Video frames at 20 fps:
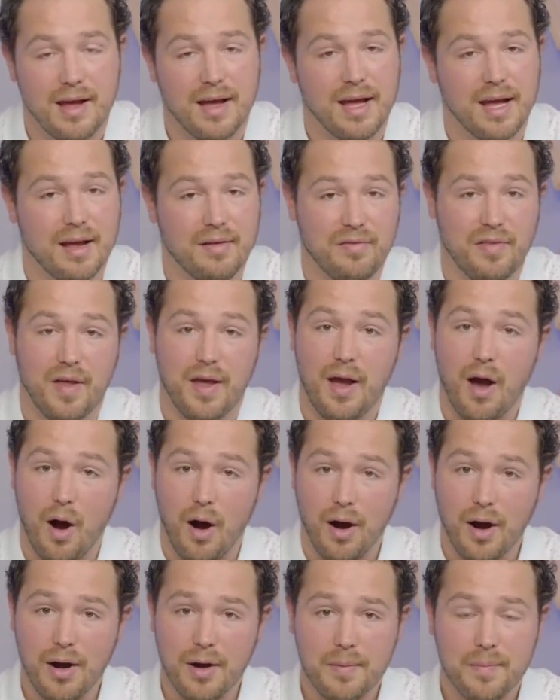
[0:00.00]
If they
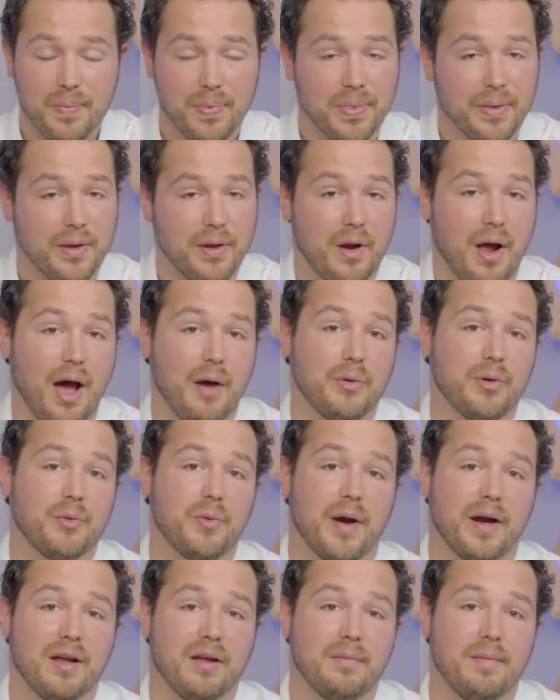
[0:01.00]
are, I would
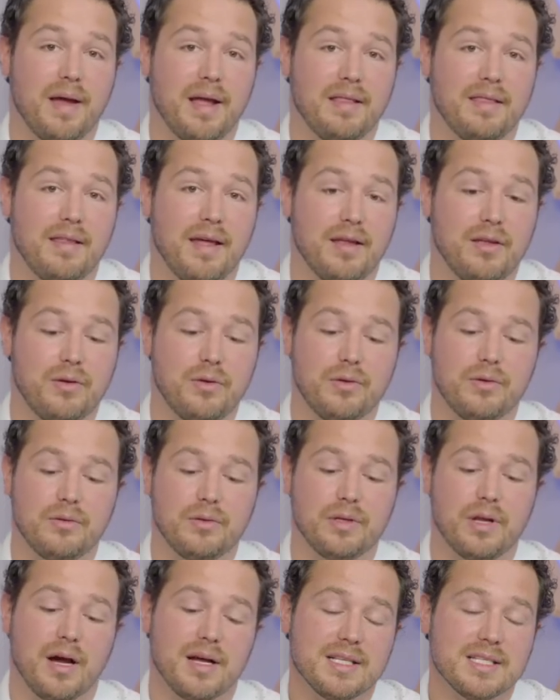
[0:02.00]
recommend that you
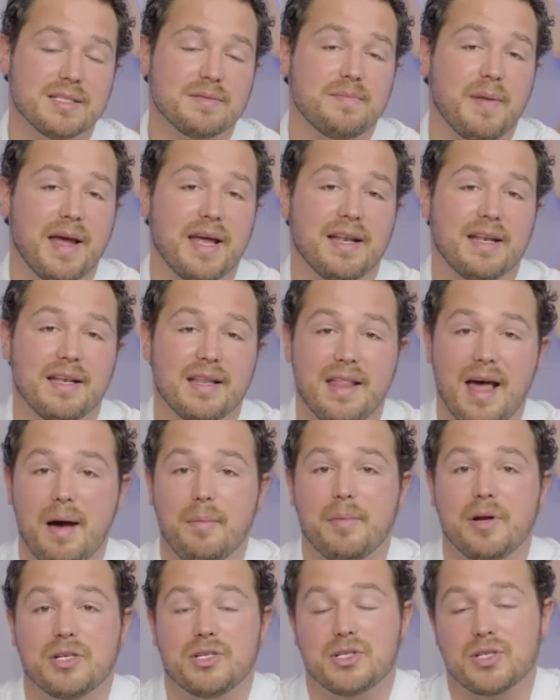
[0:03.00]
not spend that
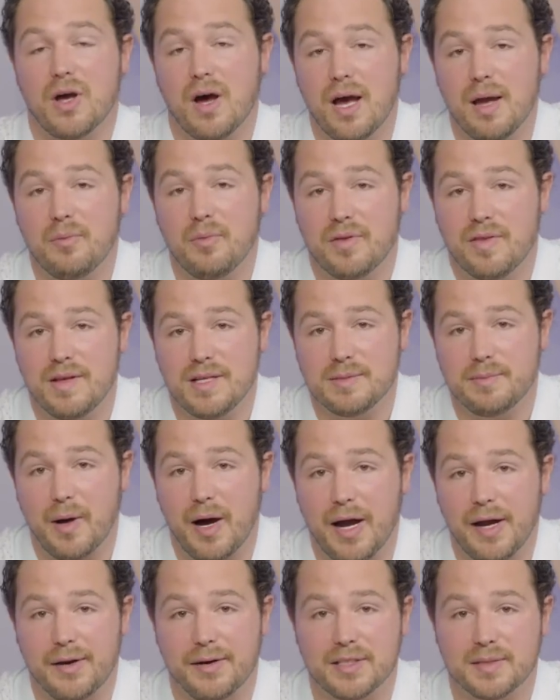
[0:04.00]
much time with these
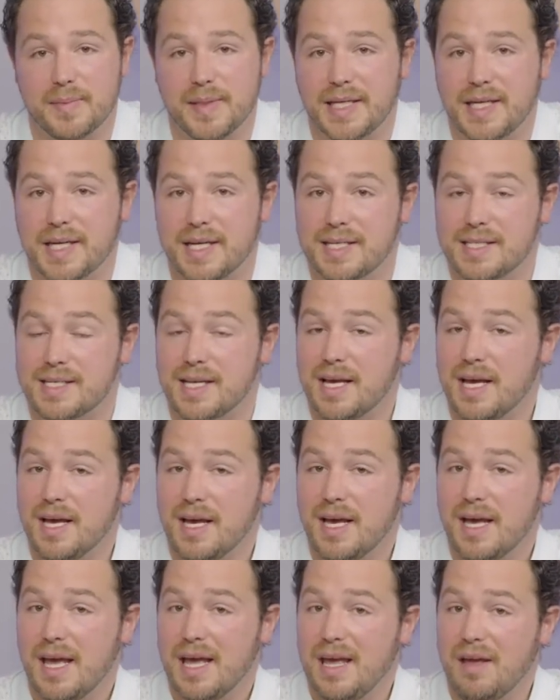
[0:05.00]
buyers because
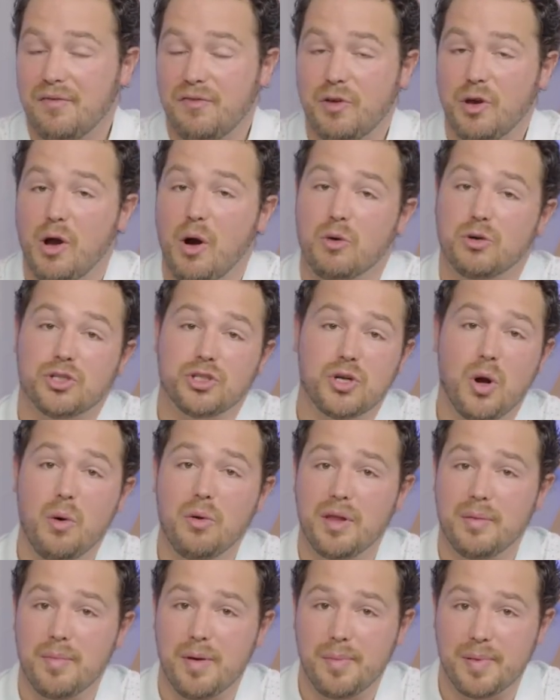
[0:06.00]
if you go show
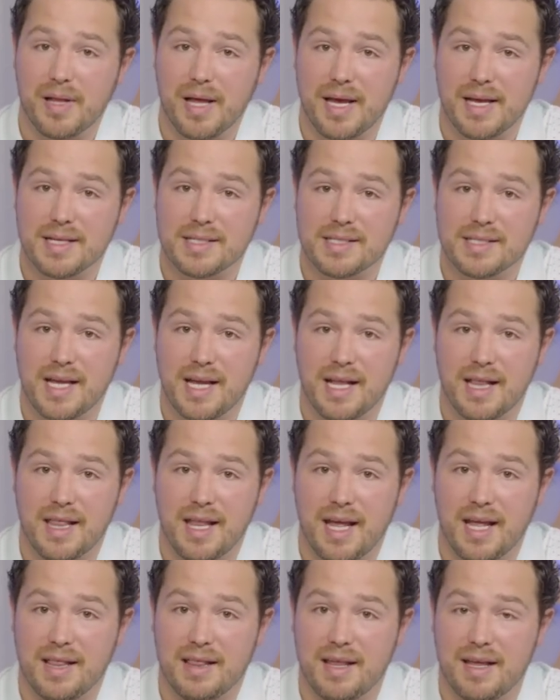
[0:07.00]
them a place and
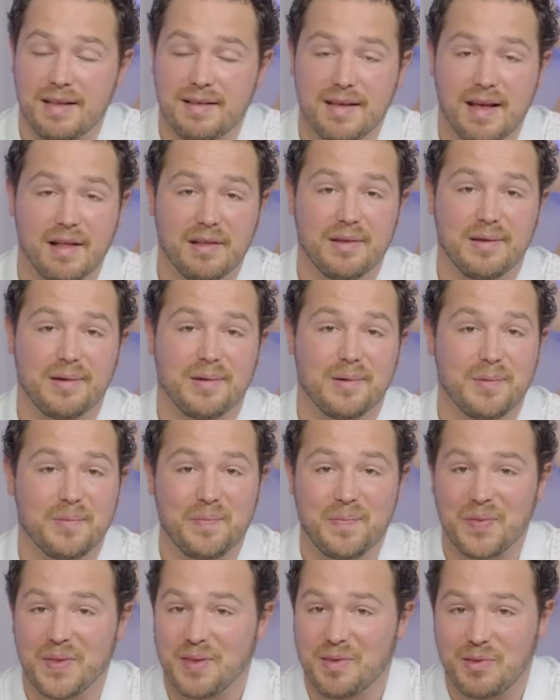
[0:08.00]
then they tell you
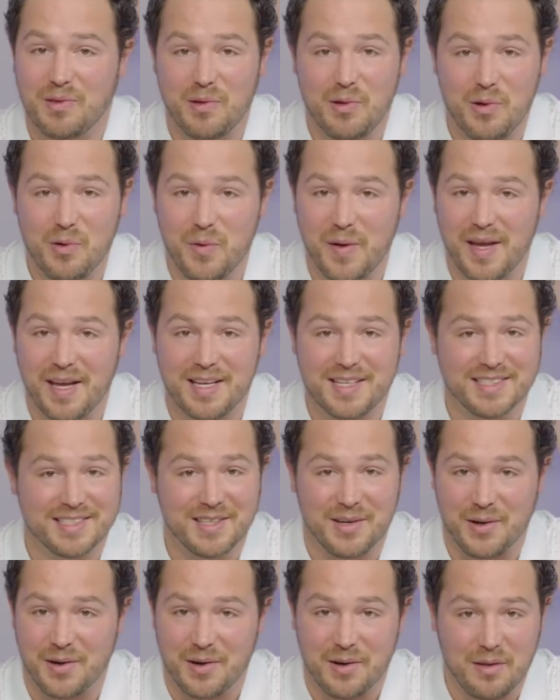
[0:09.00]
two weeks
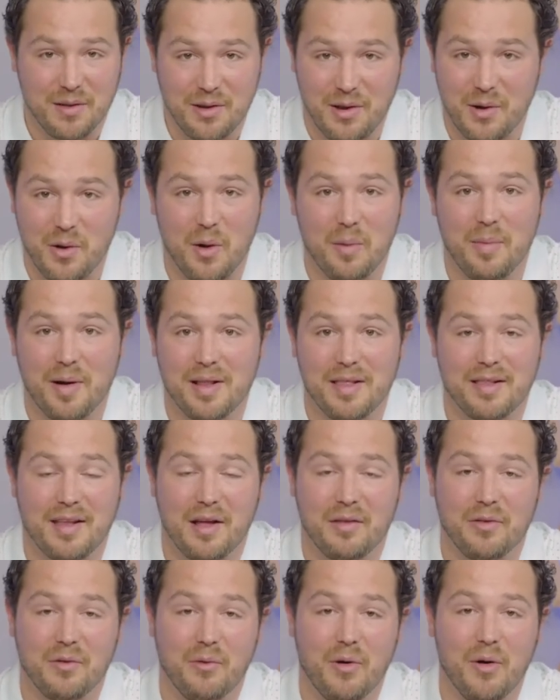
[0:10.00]
or you know a month
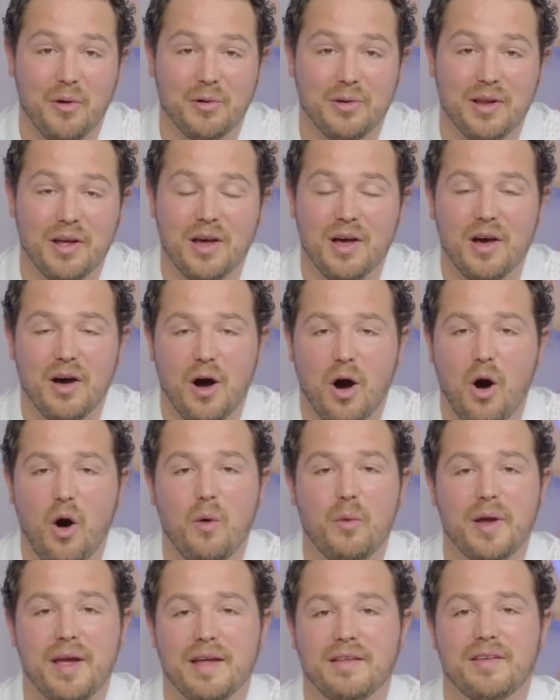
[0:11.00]
down the road, oh,
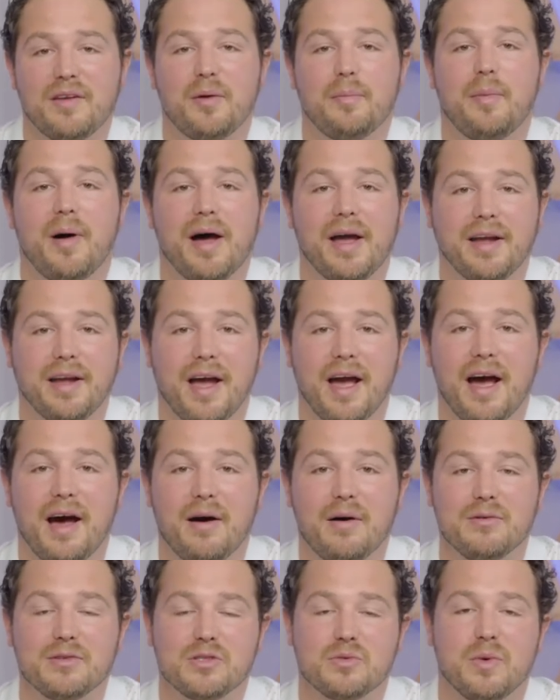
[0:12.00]
we ended up buying a
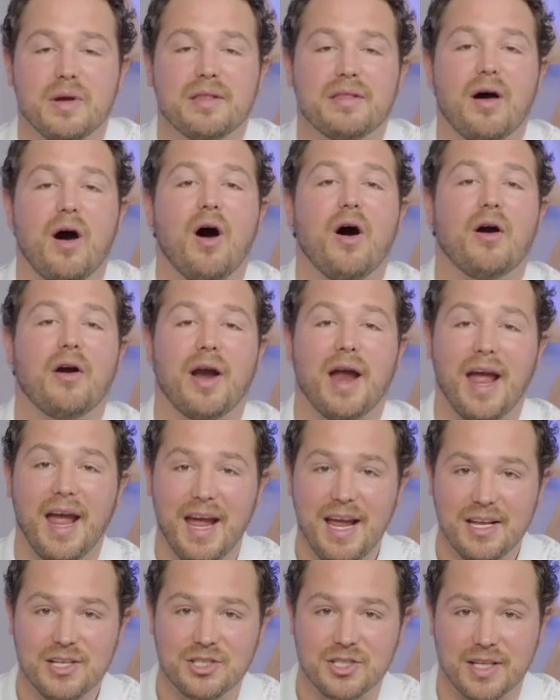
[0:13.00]
house with our
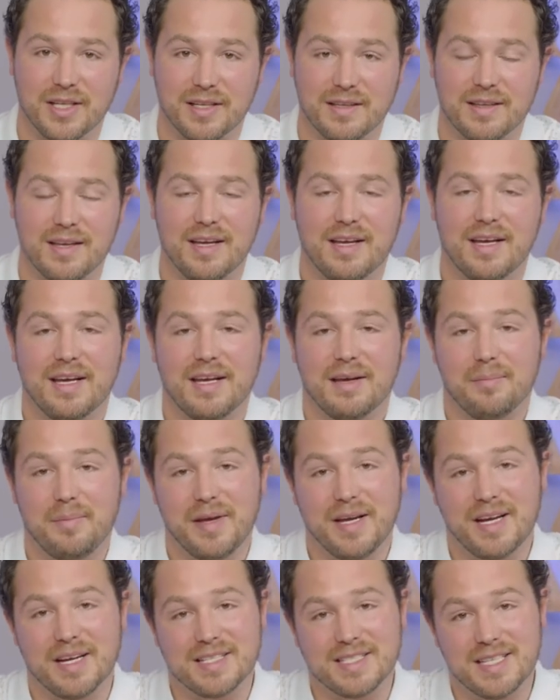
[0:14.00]
agent,
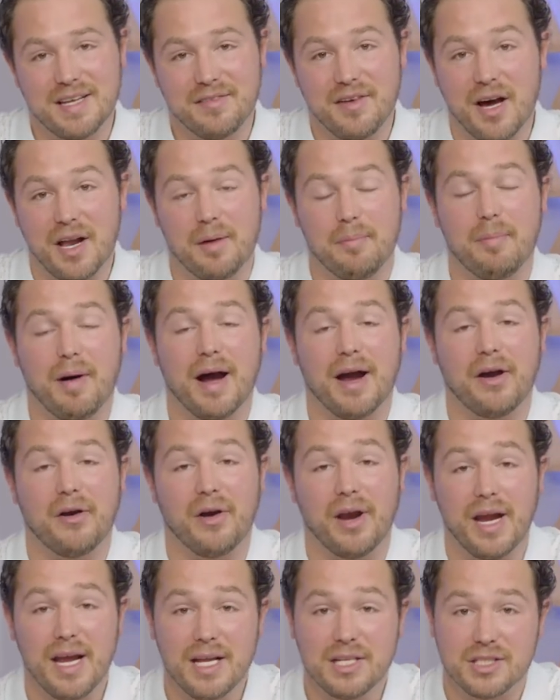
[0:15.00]
because they've got a buyer
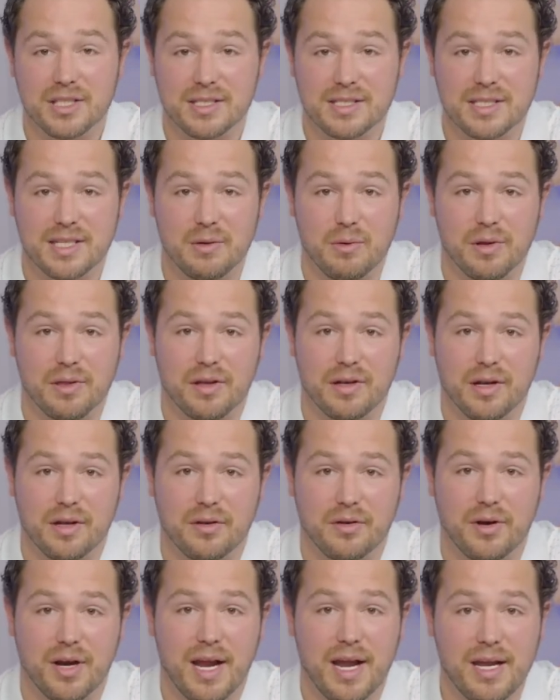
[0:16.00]
agency with
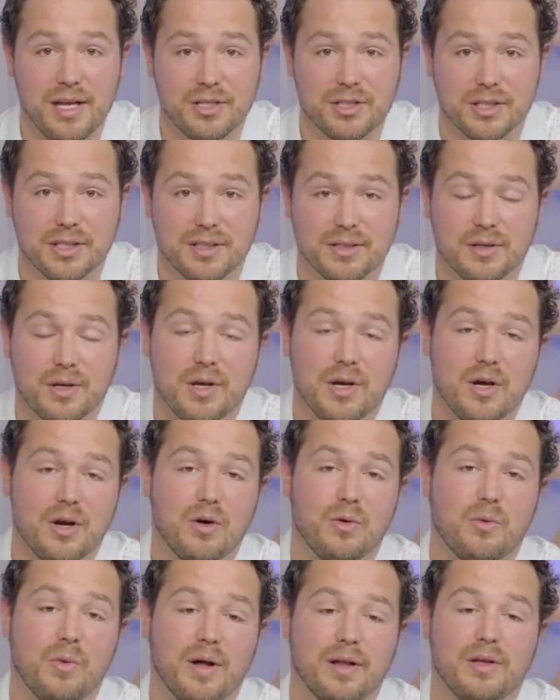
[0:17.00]
another agent,
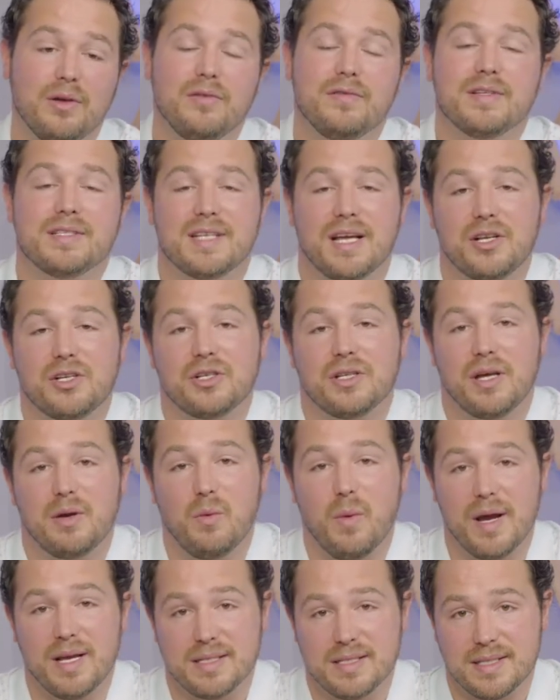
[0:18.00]
well, you've essentially
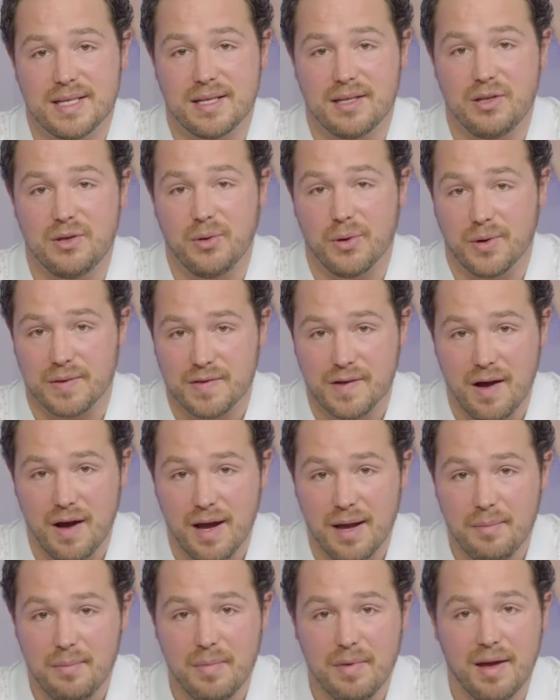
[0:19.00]
wasted your
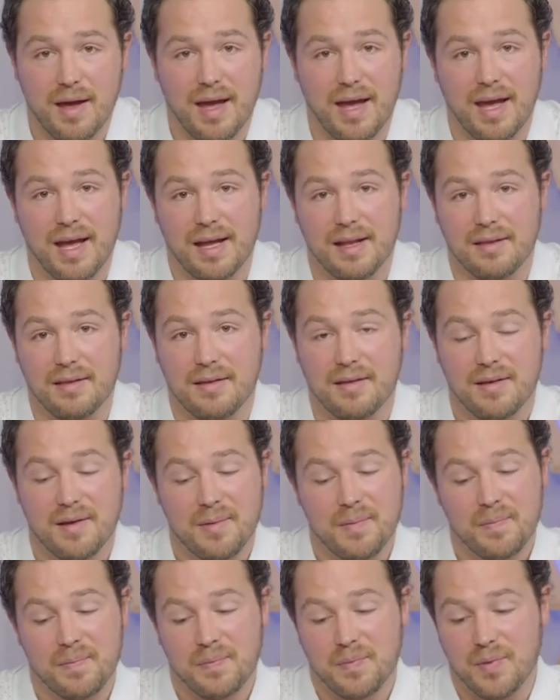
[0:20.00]
time and
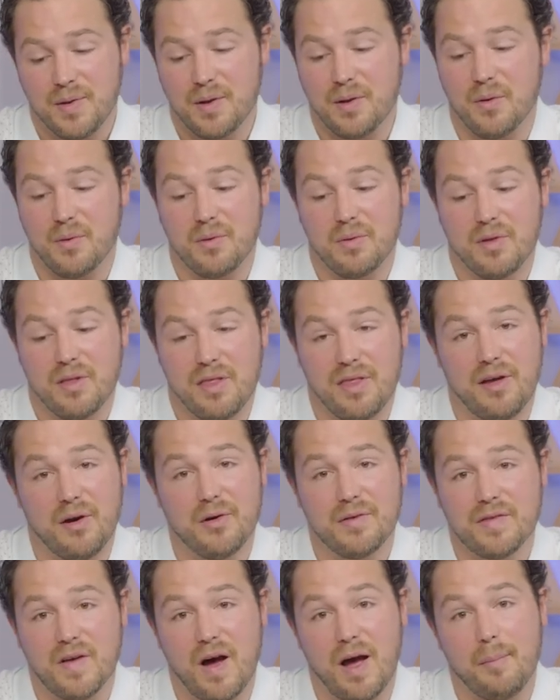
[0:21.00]
you know
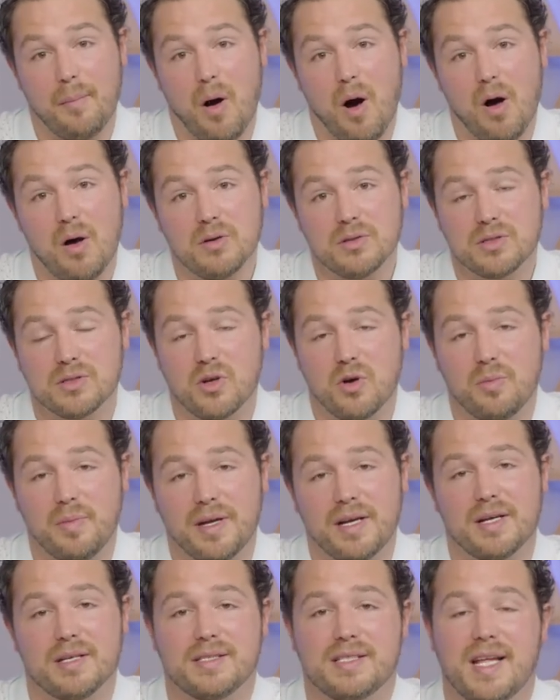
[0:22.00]
their time also
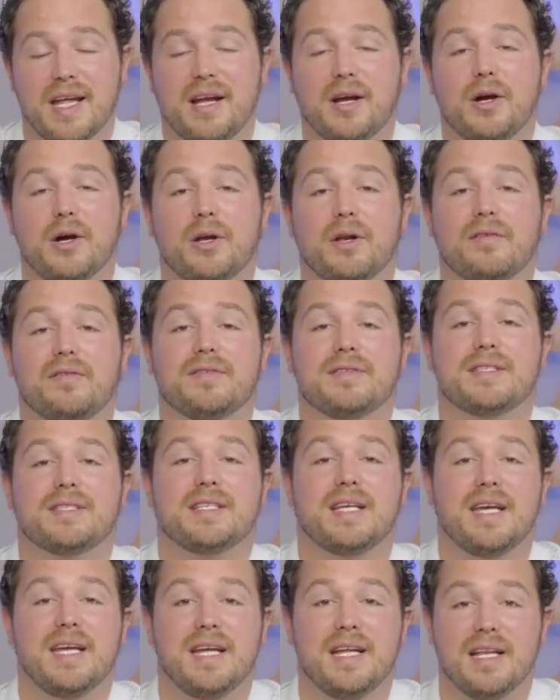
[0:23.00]
because they could have
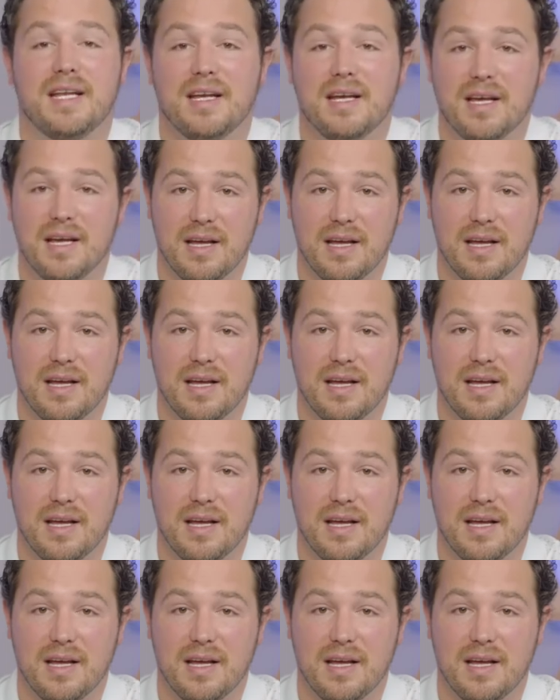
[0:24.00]
seen